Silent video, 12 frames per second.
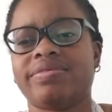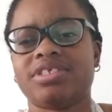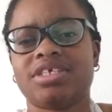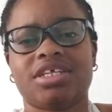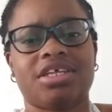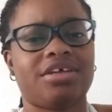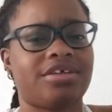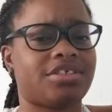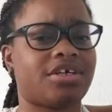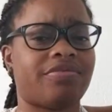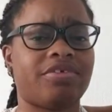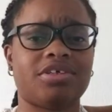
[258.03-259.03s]
took years
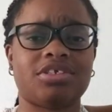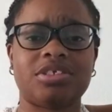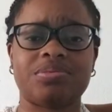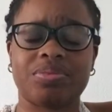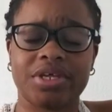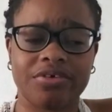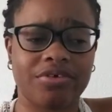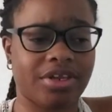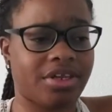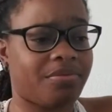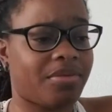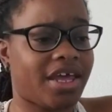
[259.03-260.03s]
off your spirit,
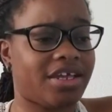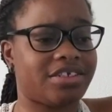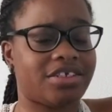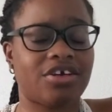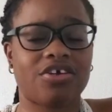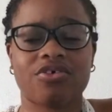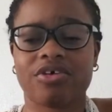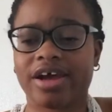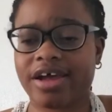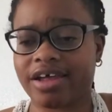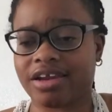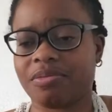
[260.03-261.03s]
that made you
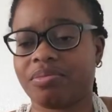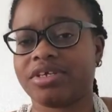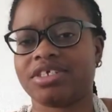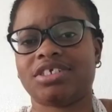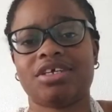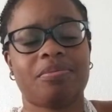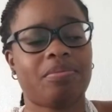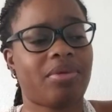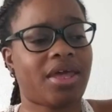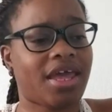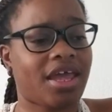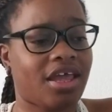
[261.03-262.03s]
cry and put you in
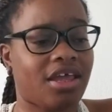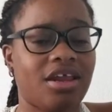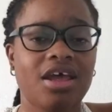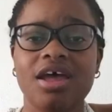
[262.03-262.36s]
pain.